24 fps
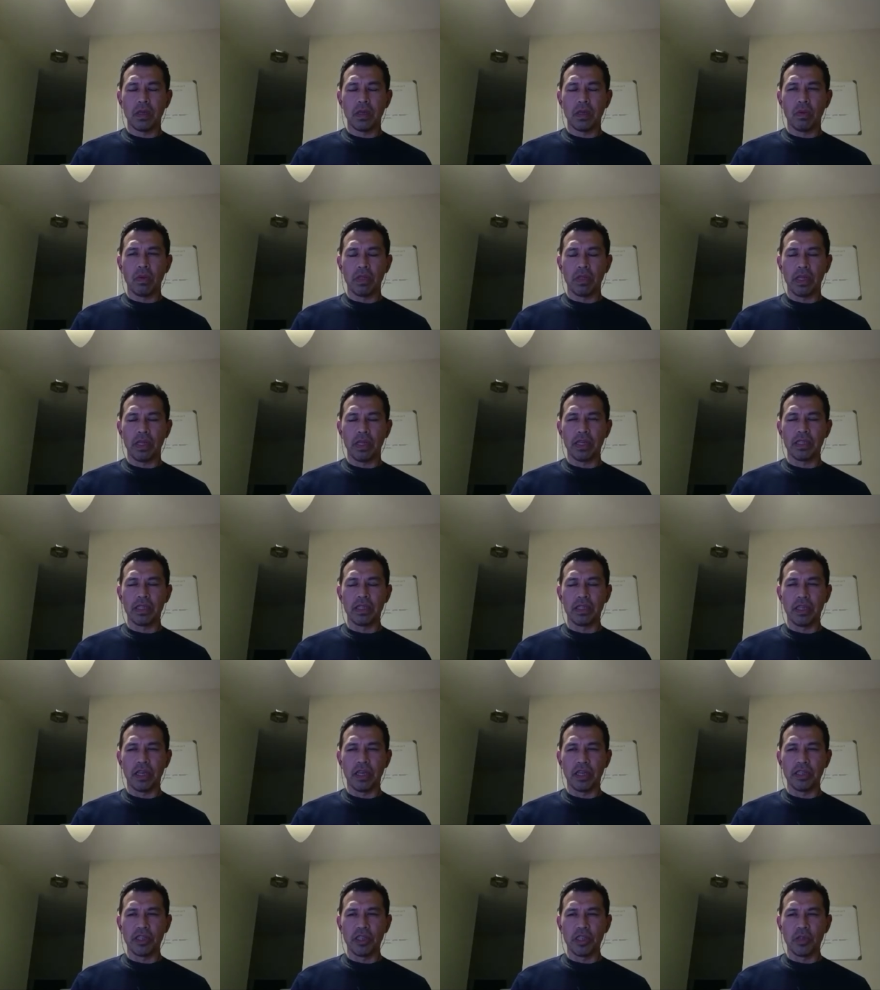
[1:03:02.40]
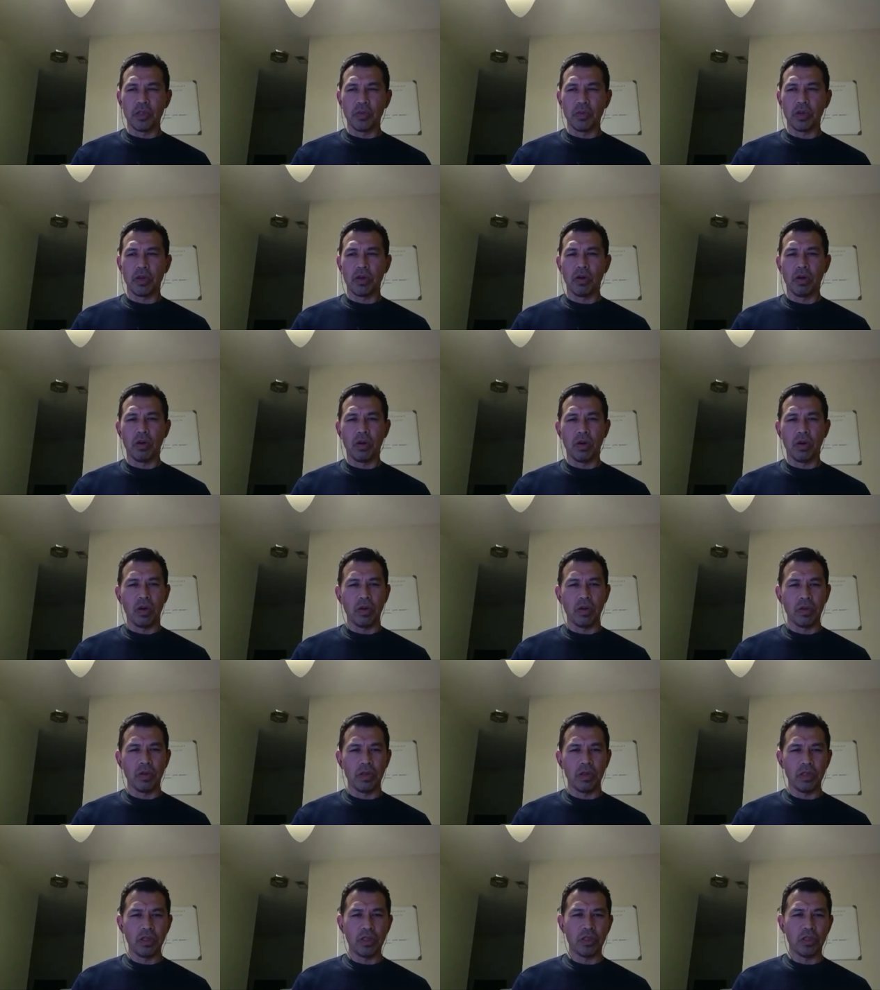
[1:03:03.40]
what the existentialists would call,
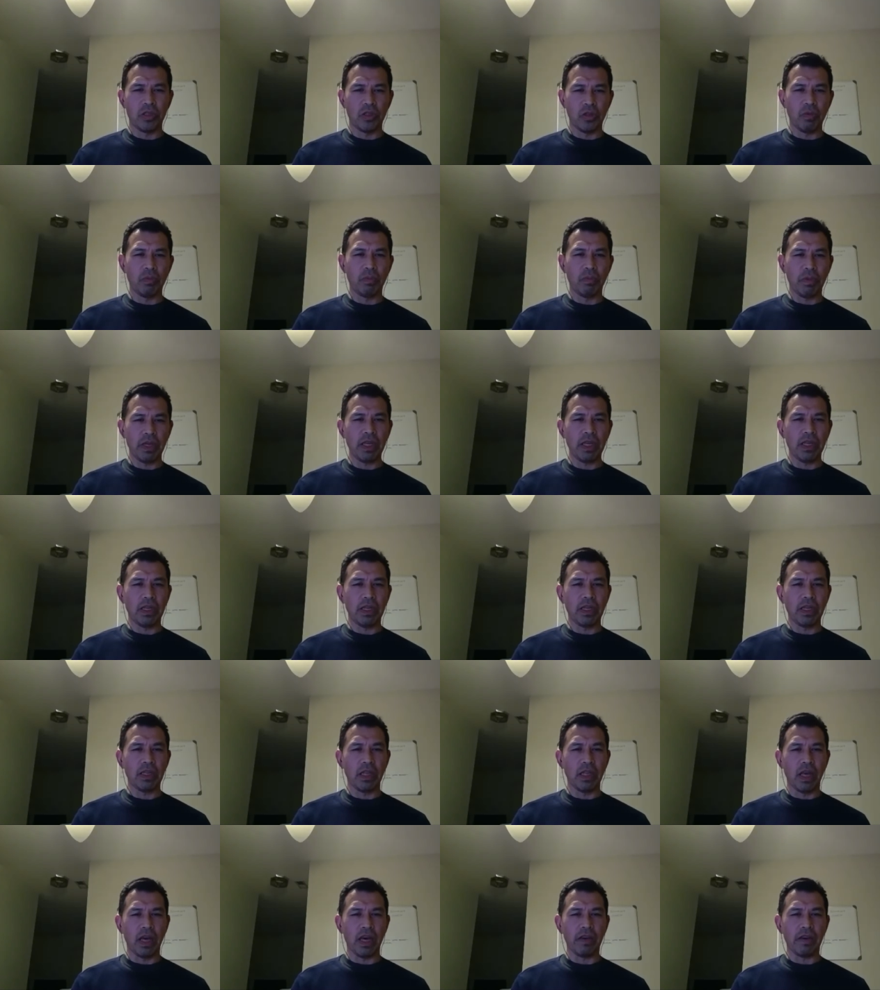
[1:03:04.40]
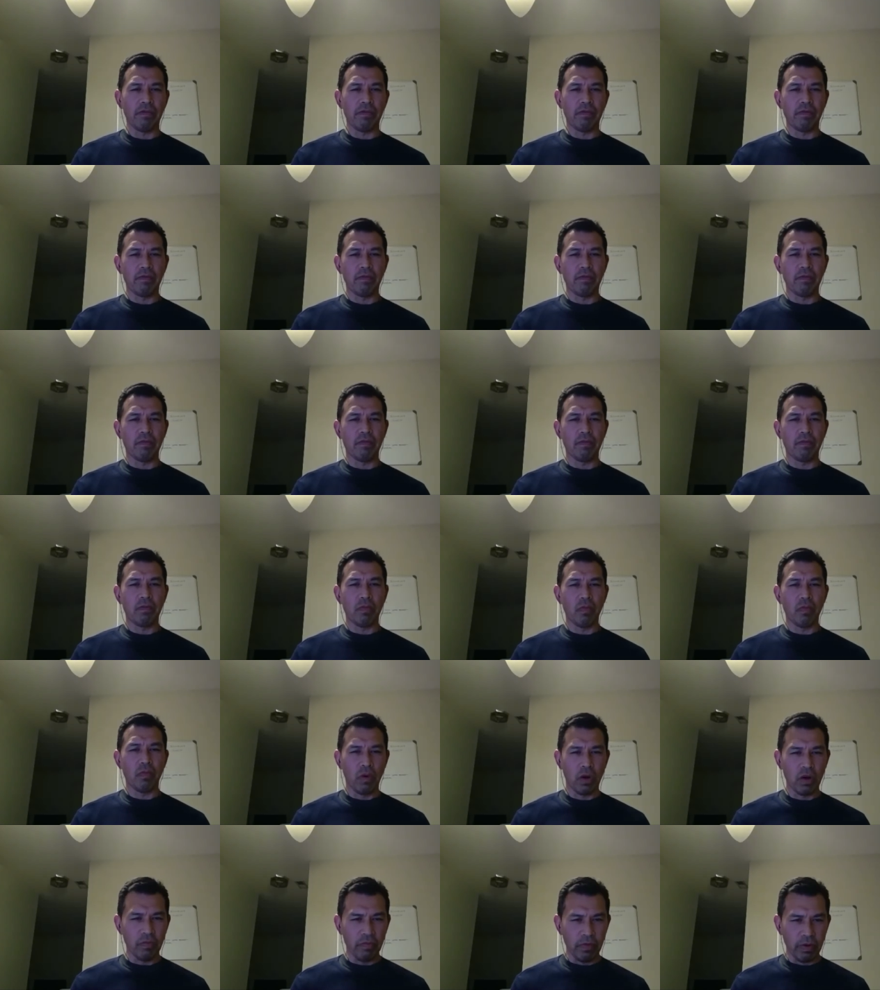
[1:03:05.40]
this is your meaning in life.
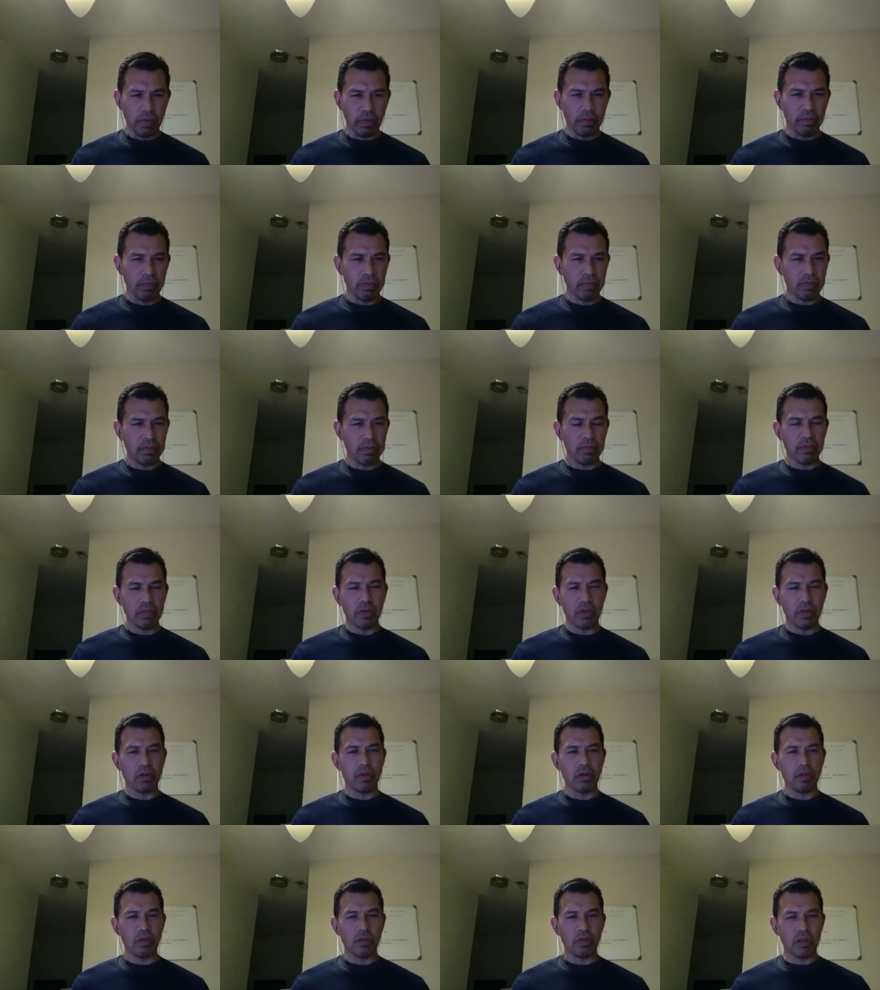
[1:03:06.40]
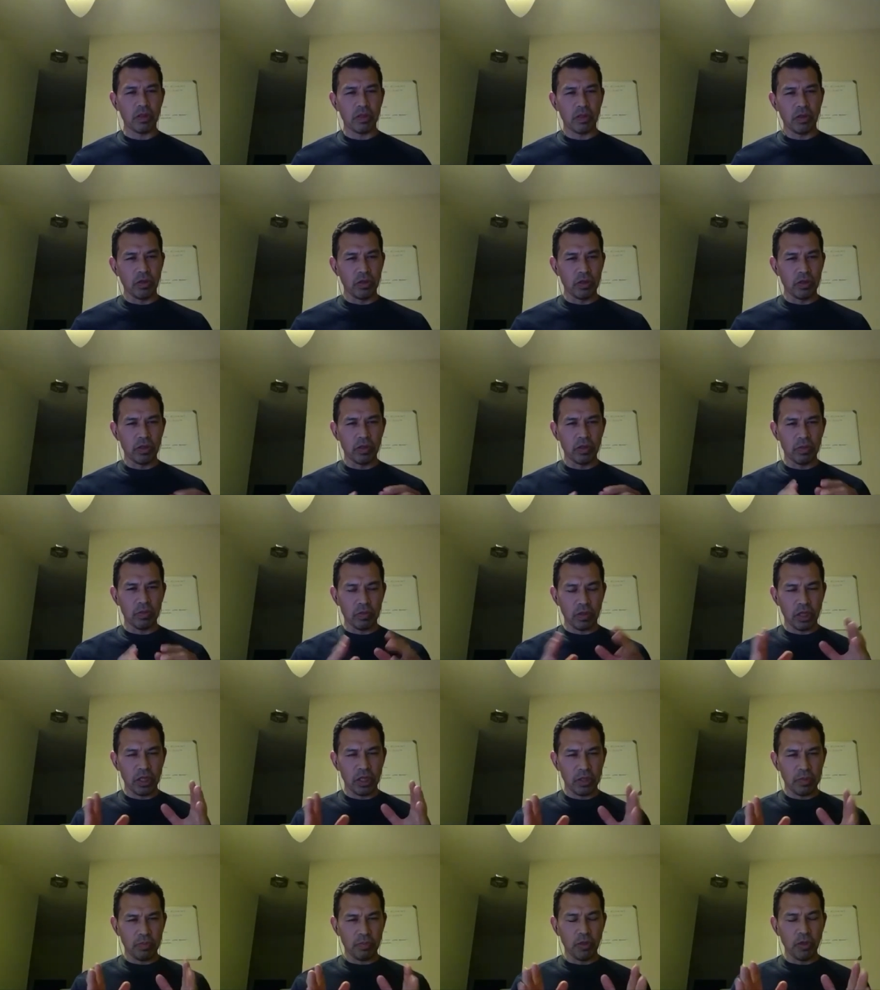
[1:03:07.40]
One of them. There's
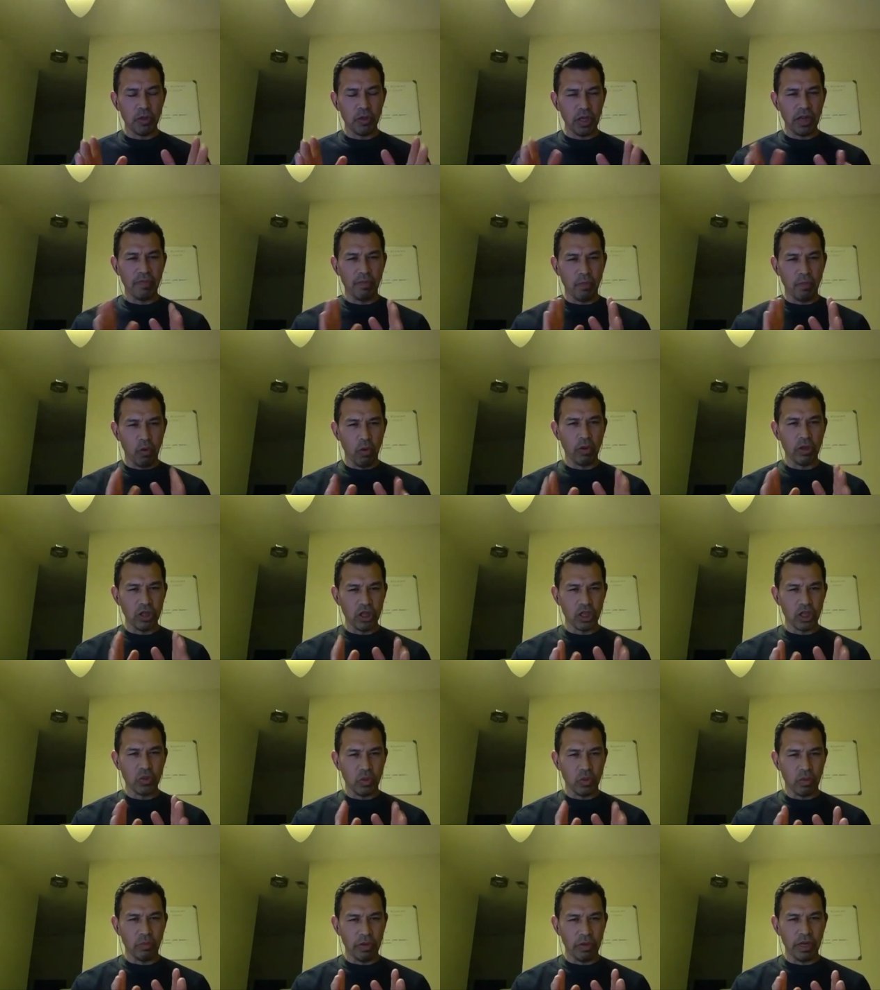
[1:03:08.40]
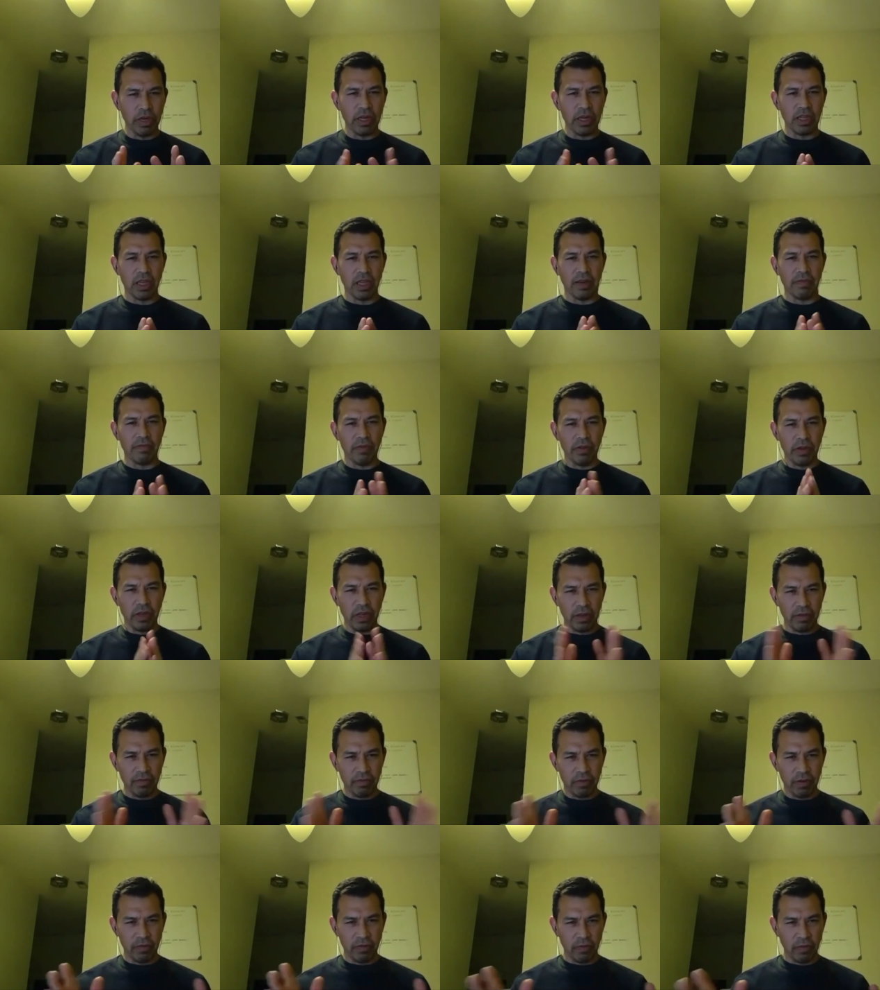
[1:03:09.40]
because you can have more than just one meaning in life. You can have
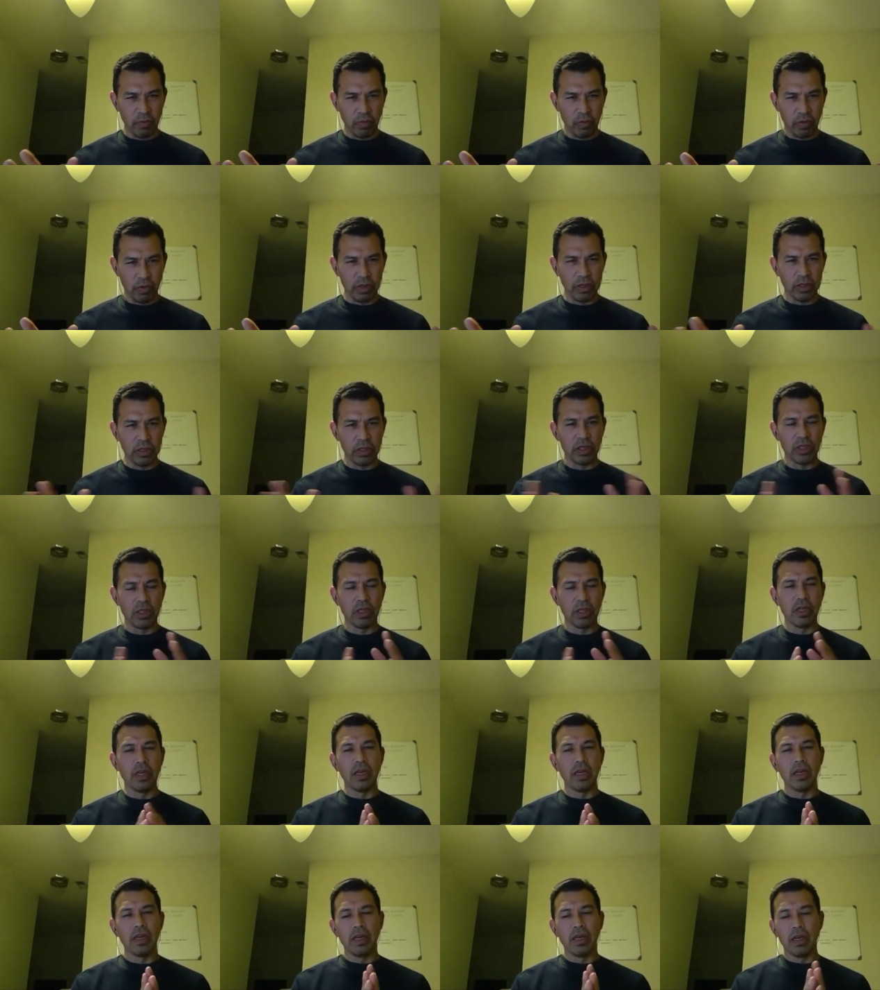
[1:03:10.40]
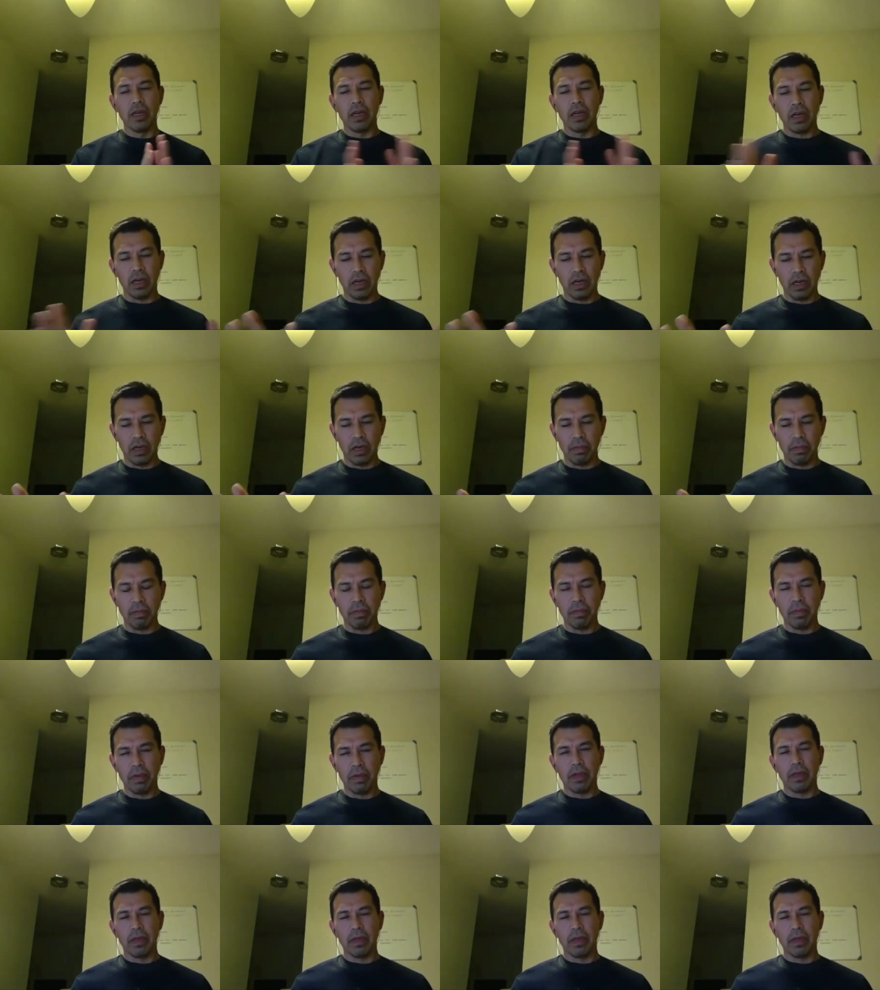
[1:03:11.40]
different ones, um,